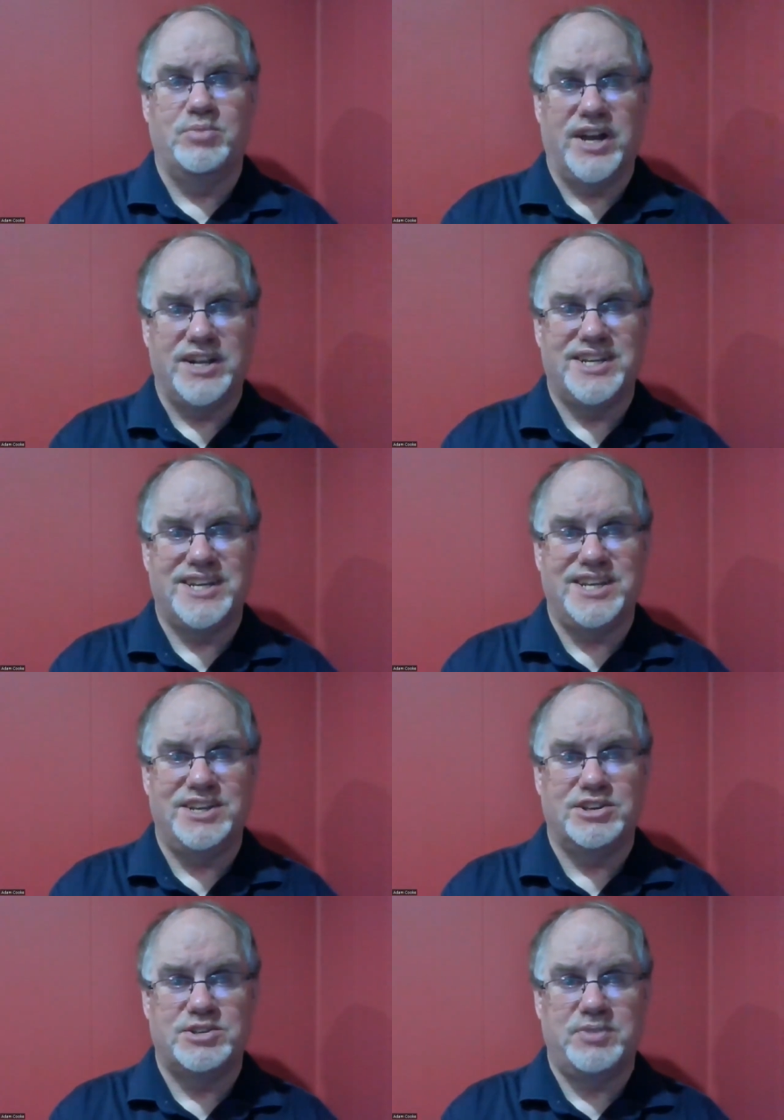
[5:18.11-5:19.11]
But can
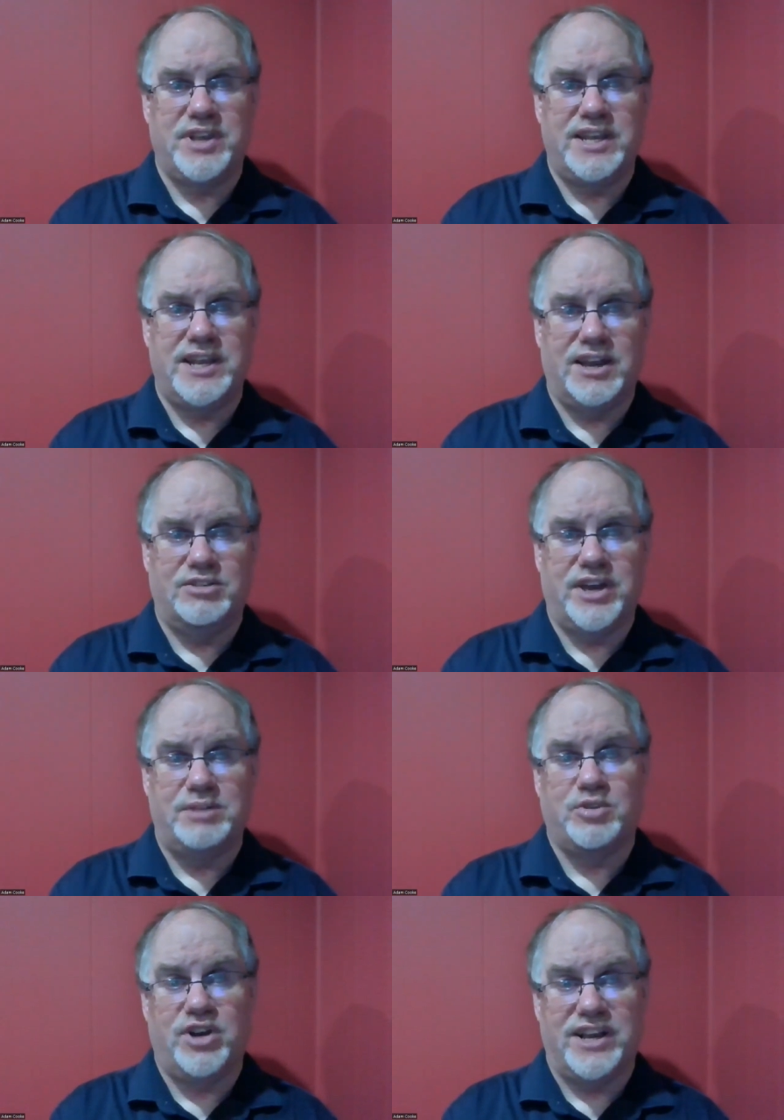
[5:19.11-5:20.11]
you explain how
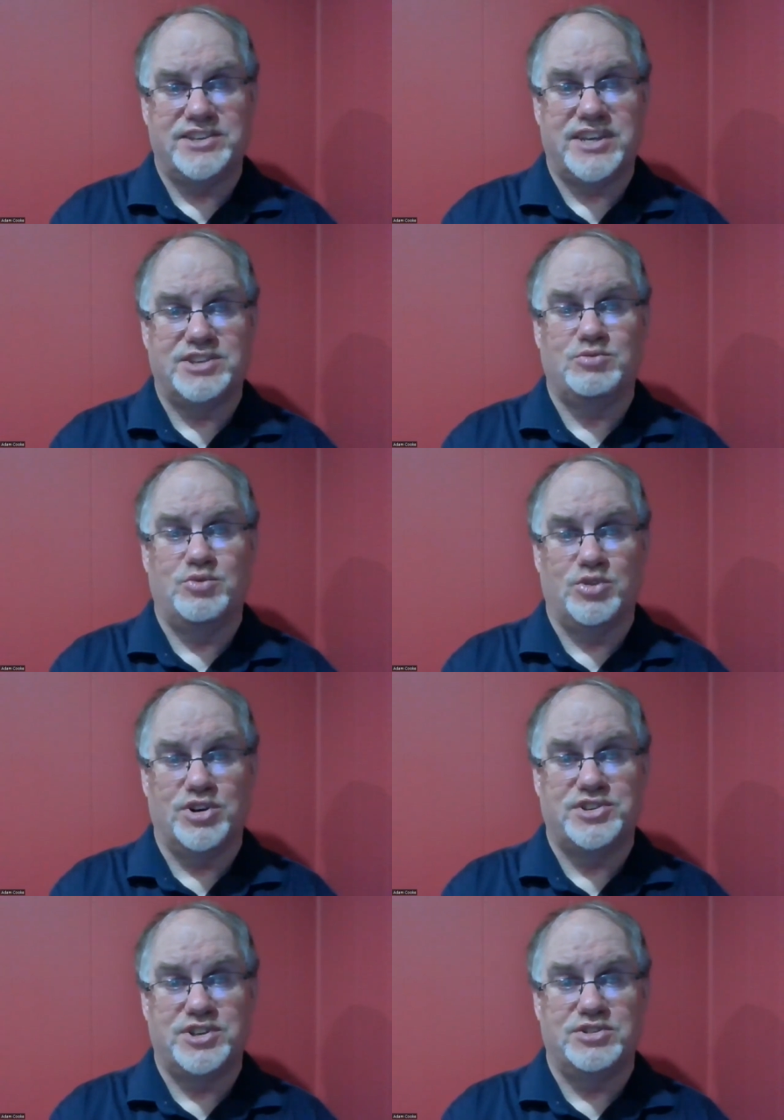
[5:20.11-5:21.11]
that process
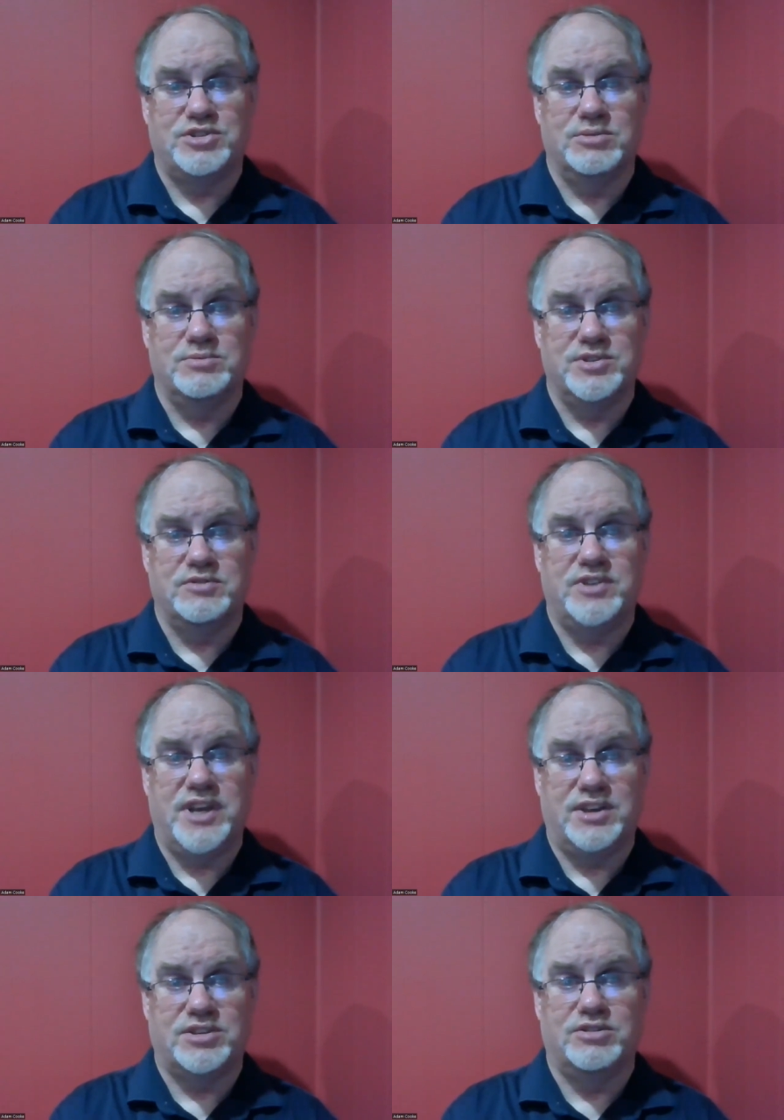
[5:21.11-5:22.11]
works in terms of
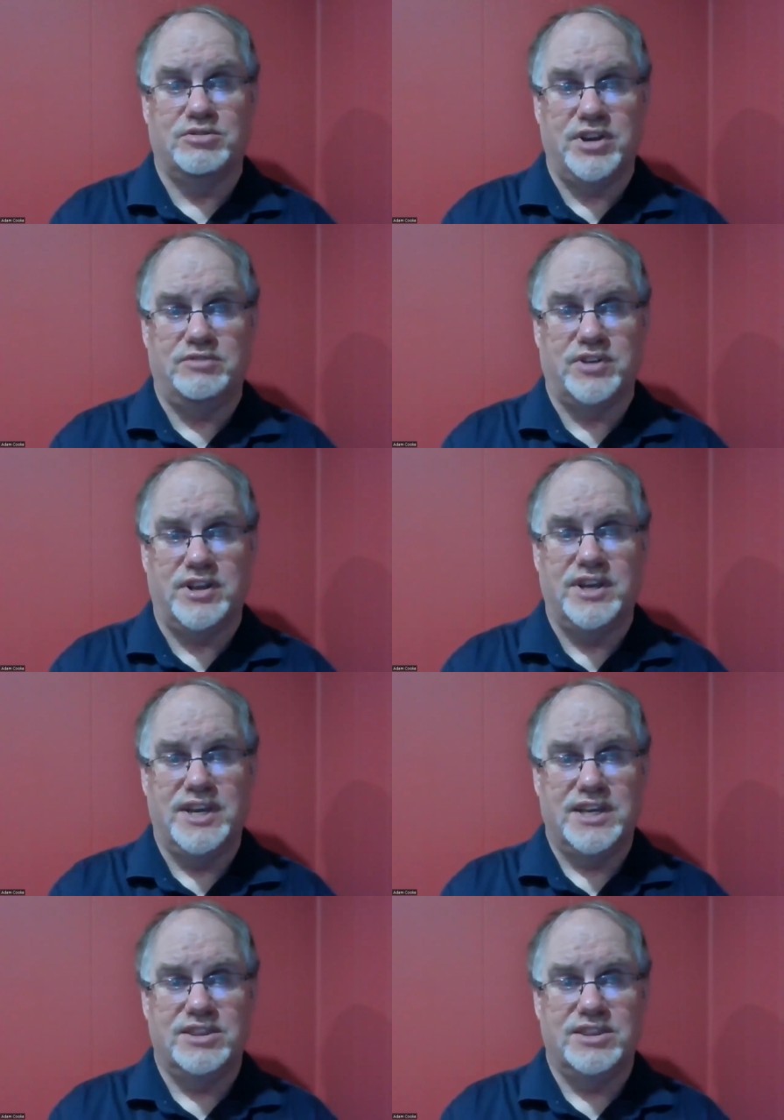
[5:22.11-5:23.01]
death and grief and